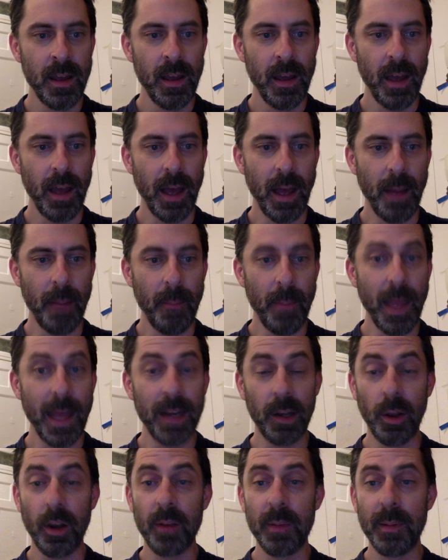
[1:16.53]

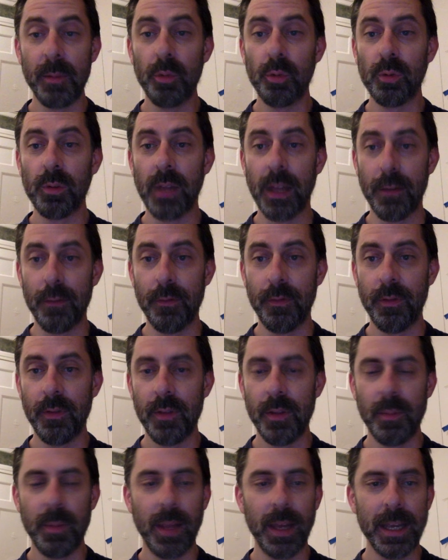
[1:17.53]
And a lot of people love
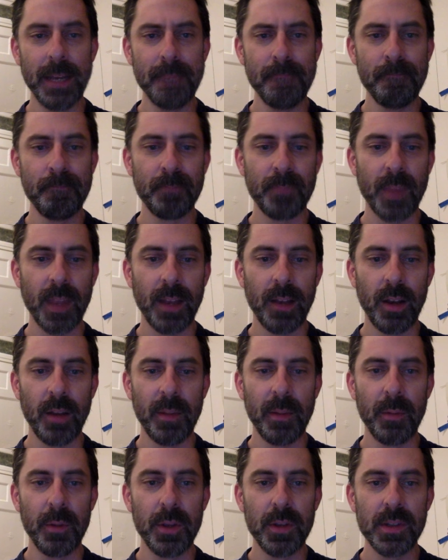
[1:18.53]
the plugin, a lot of
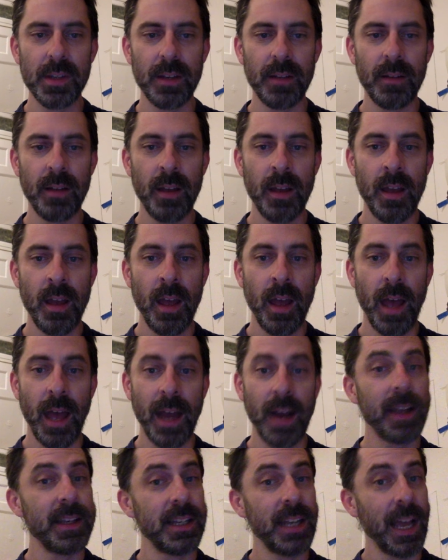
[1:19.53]
people use it,
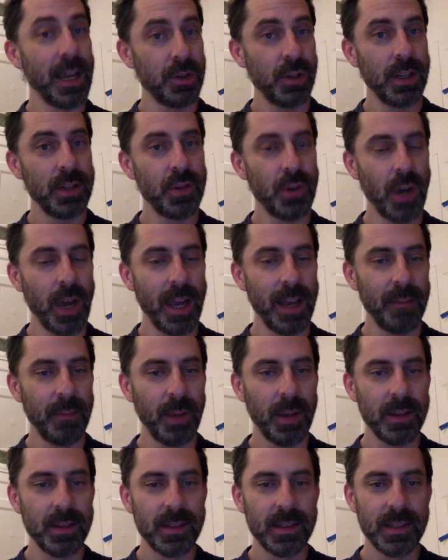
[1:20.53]
and I did actually try it
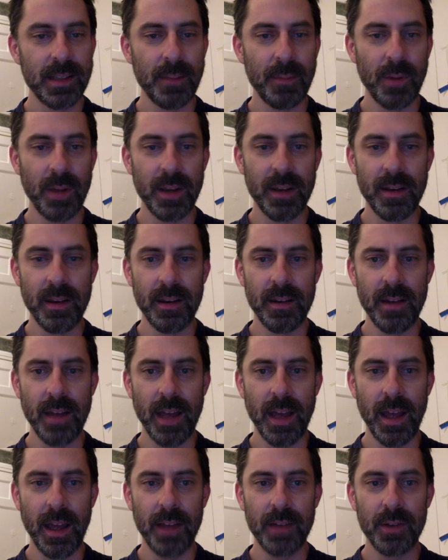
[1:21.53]
because someone
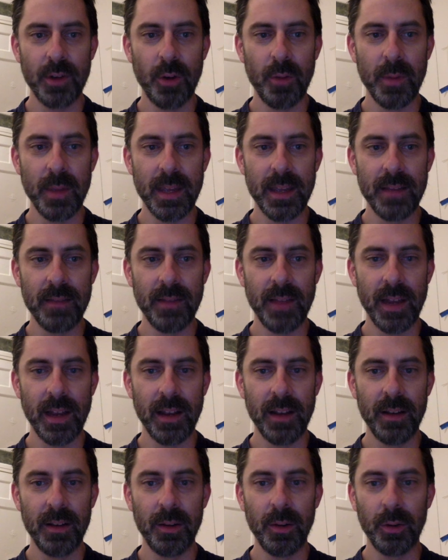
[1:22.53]
told me that
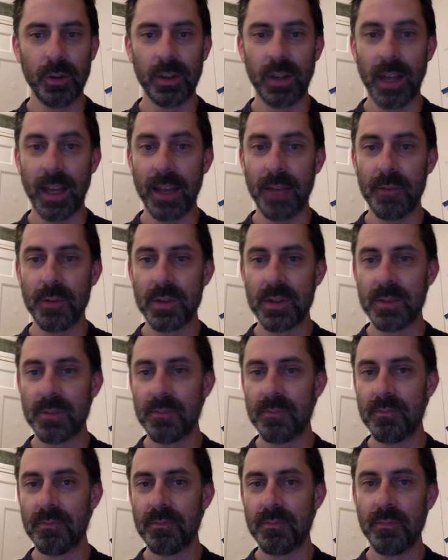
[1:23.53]
it looked like it
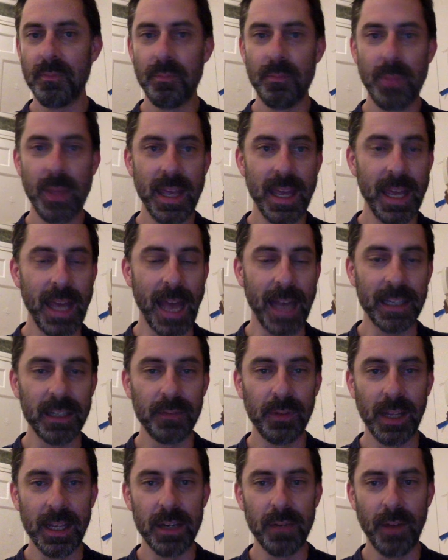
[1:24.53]
was being
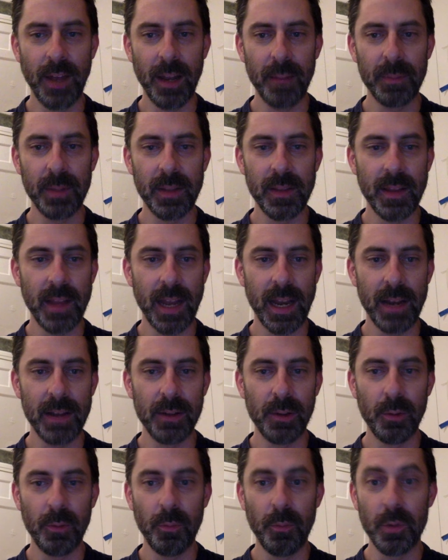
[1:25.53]
actively developed and that
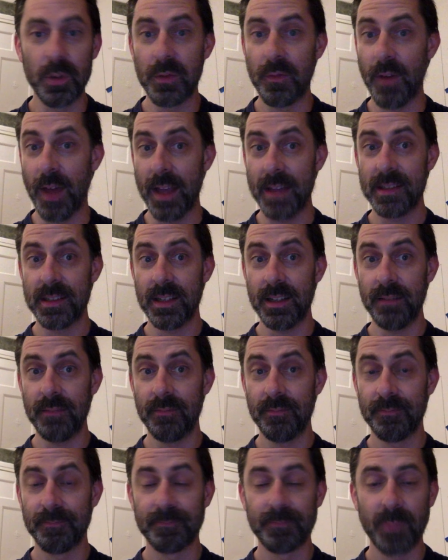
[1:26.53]
it was faster
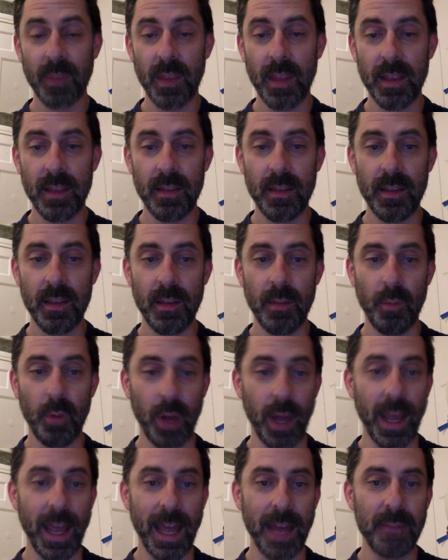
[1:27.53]
than what
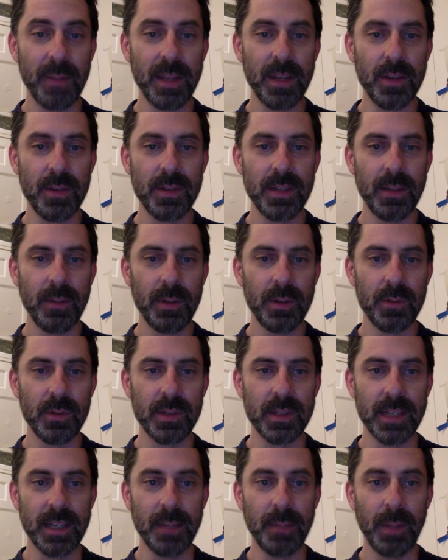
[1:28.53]
I had been using, which
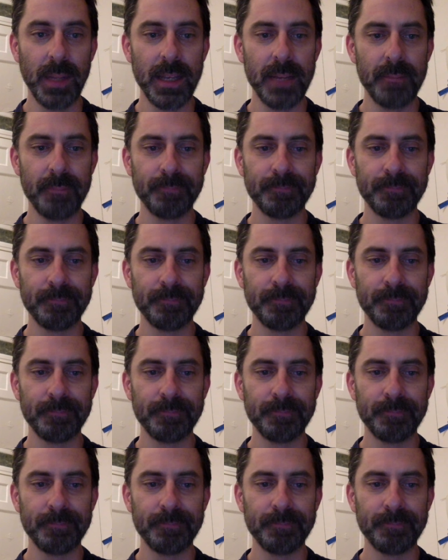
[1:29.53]
was Deoplete.